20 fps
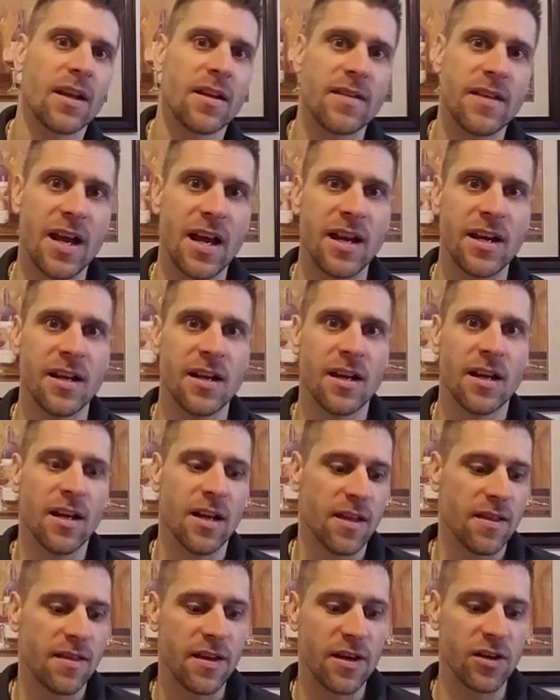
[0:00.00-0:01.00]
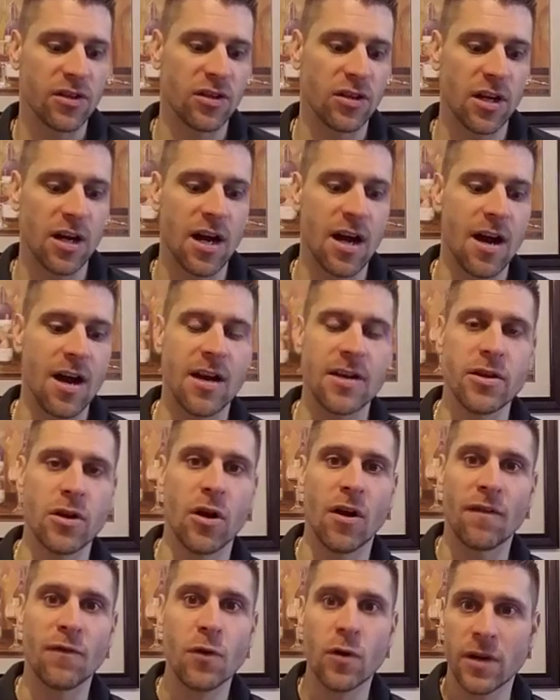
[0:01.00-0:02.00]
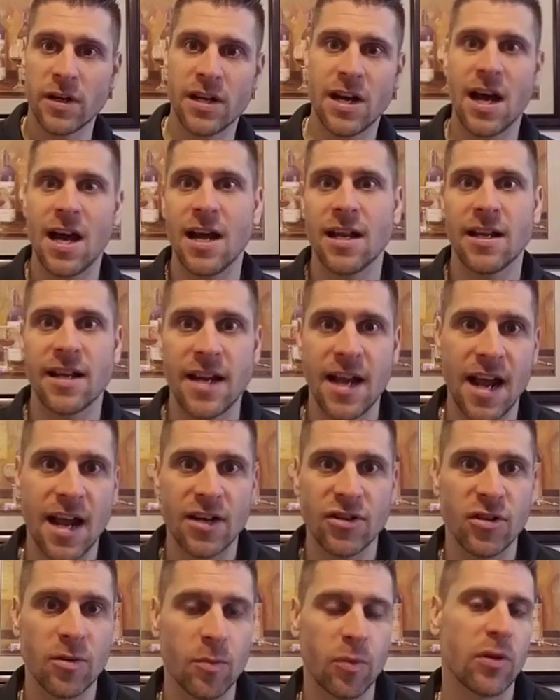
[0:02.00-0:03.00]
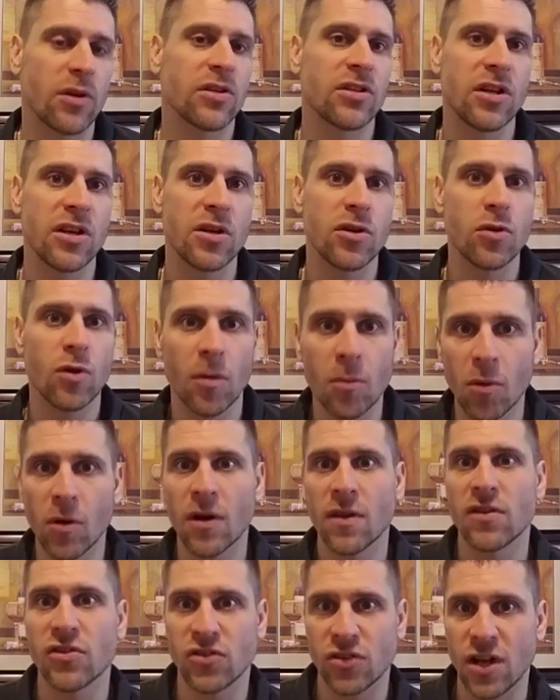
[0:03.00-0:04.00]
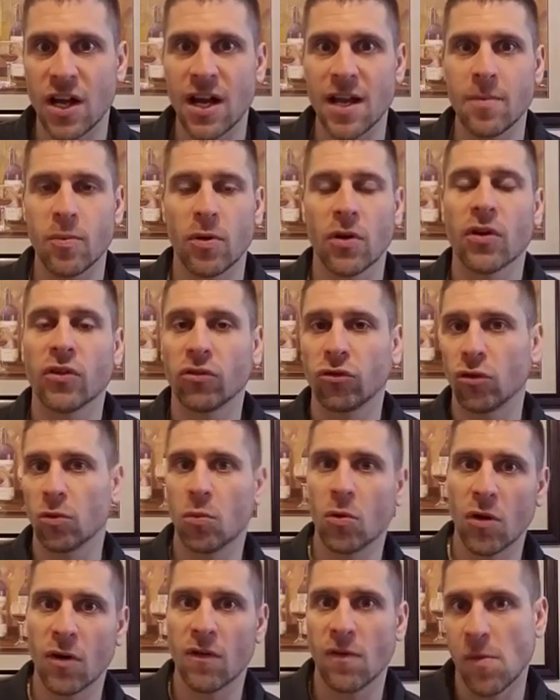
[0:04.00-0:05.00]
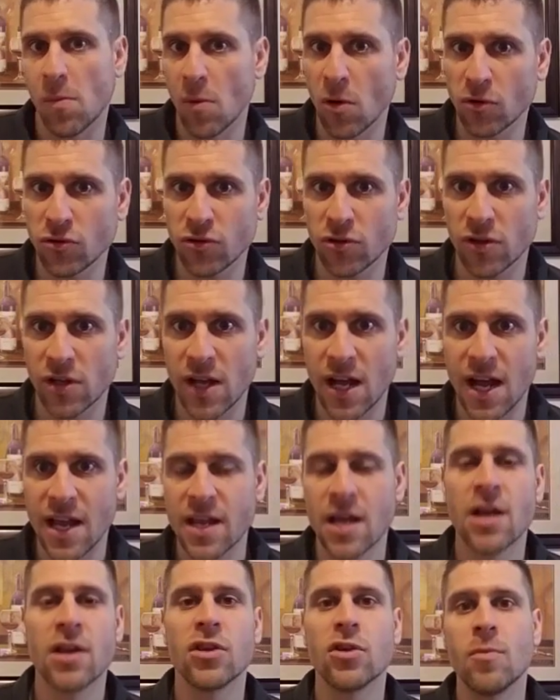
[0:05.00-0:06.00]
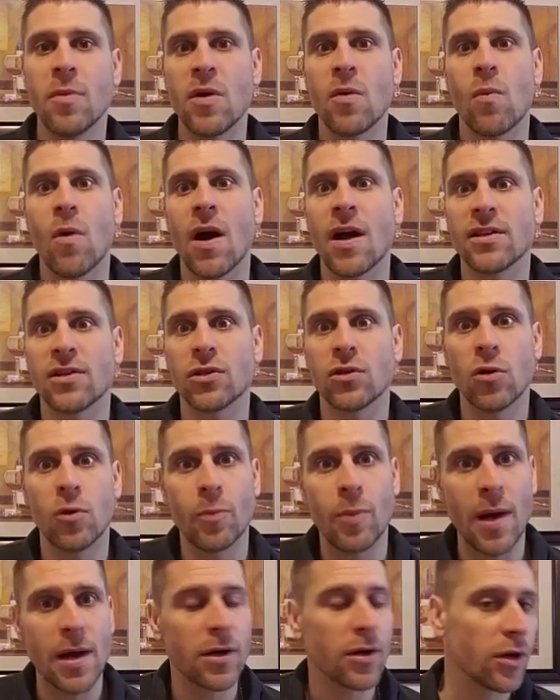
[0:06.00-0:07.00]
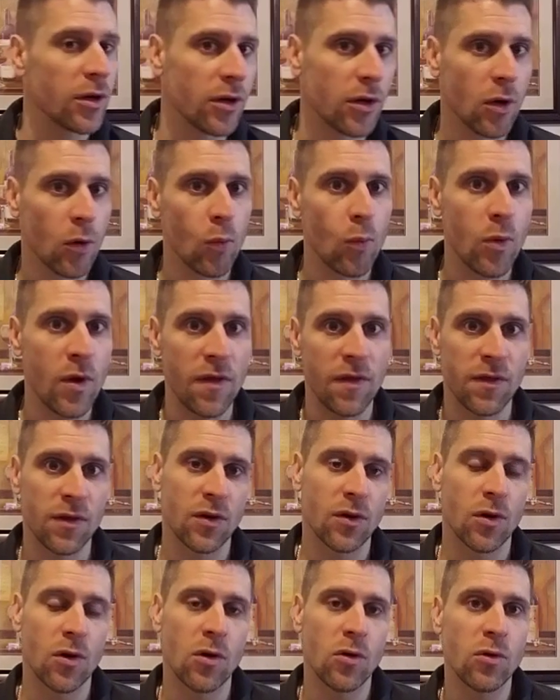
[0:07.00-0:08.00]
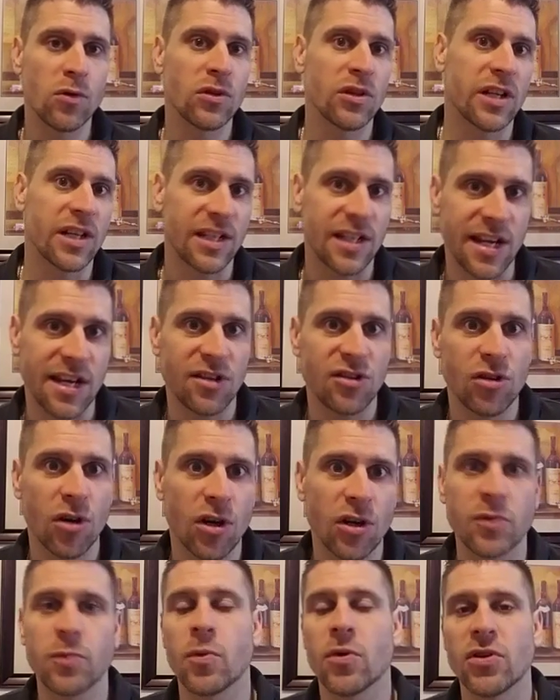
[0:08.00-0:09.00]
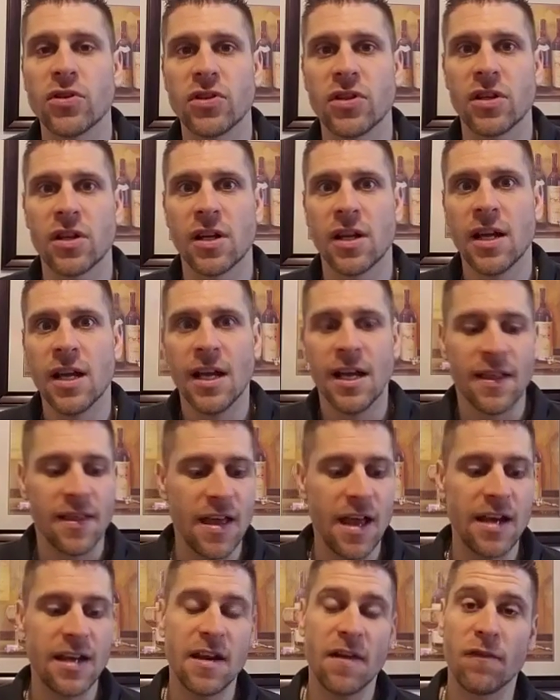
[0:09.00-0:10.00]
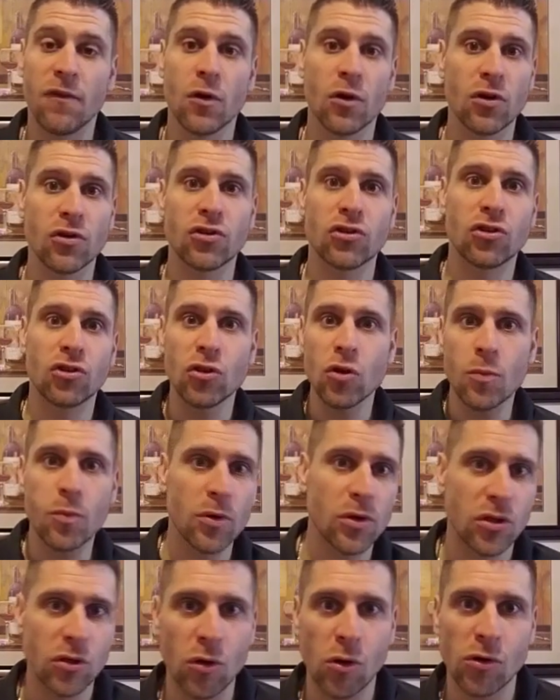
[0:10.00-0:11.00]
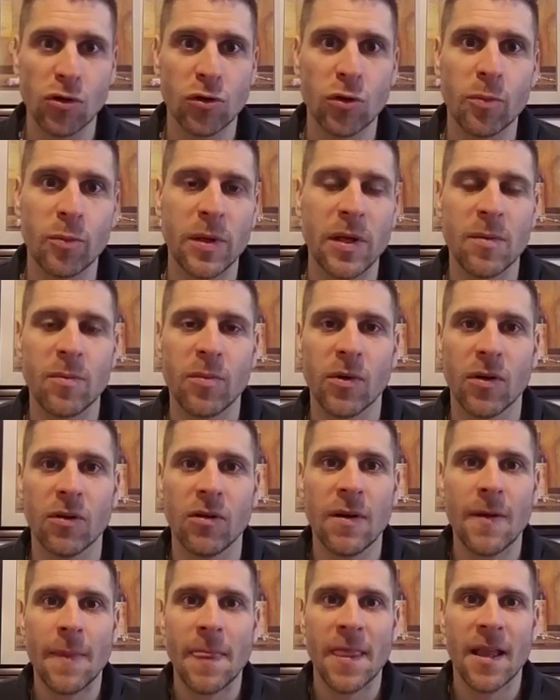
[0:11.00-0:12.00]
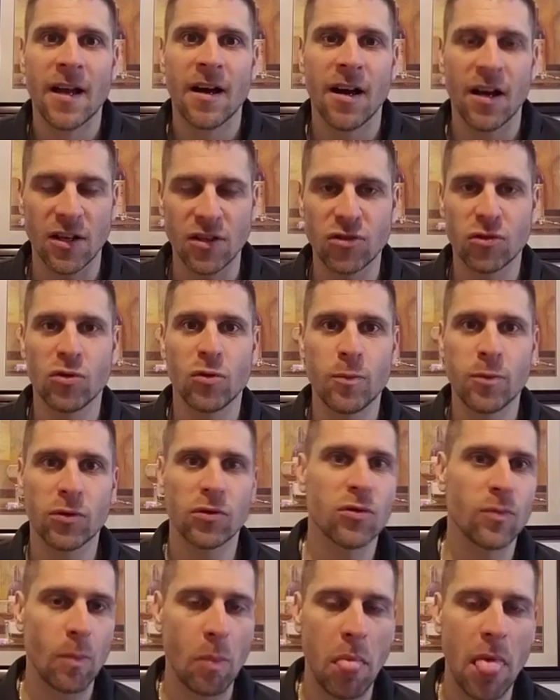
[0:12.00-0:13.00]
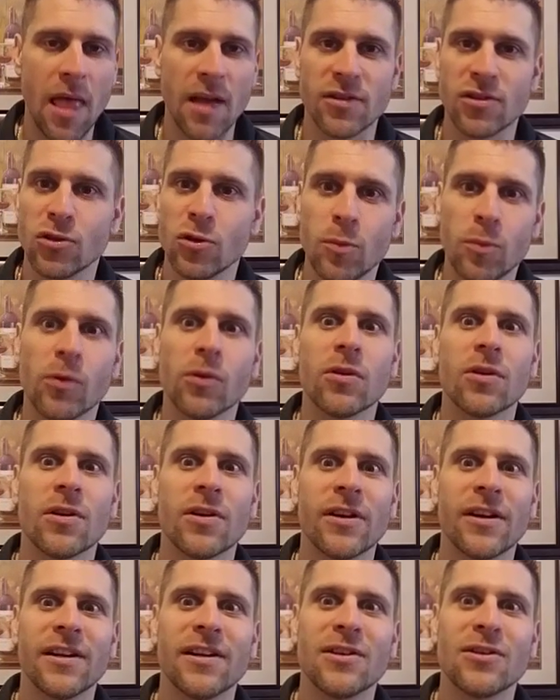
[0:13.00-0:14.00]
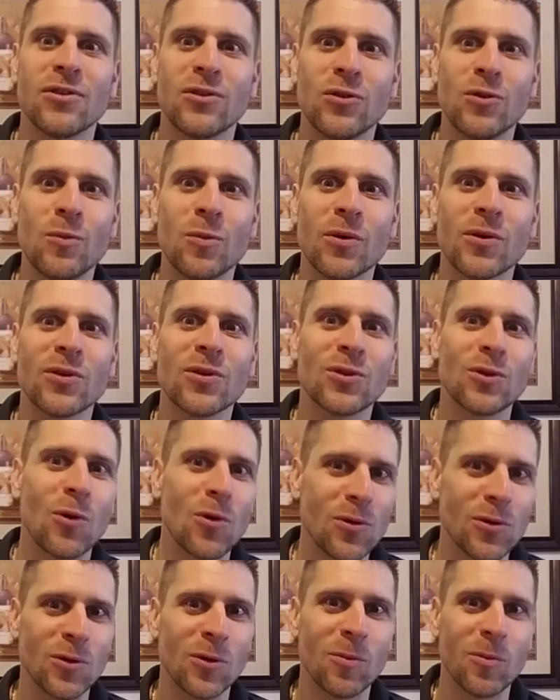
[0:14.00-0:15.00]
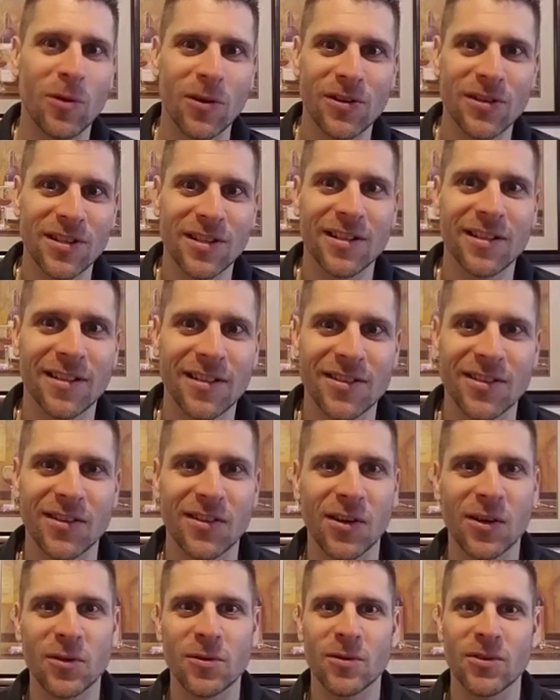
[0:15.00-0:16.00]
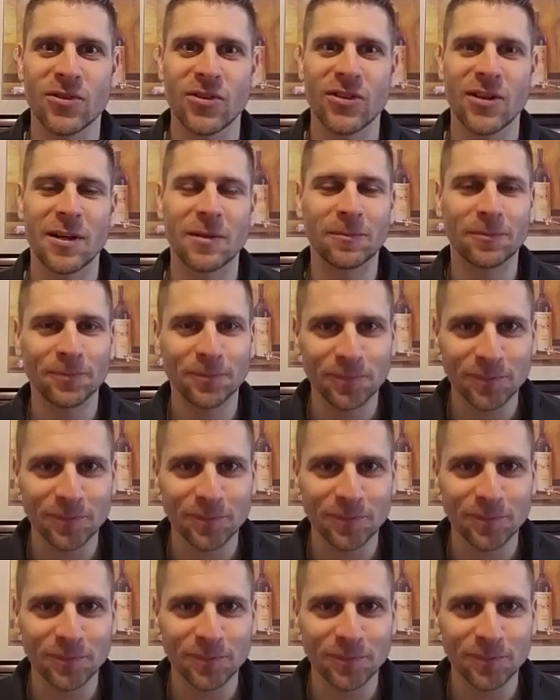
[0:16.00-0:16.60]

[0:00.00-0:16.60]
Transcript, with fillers: Then there's uh, you know, if you're not an action person and you're more of the shy person or more of emotional guy, you may want to go better with the girl who's like a take charge person. Then if you're a super social people, uh, super super super social person, as a tongue twister there.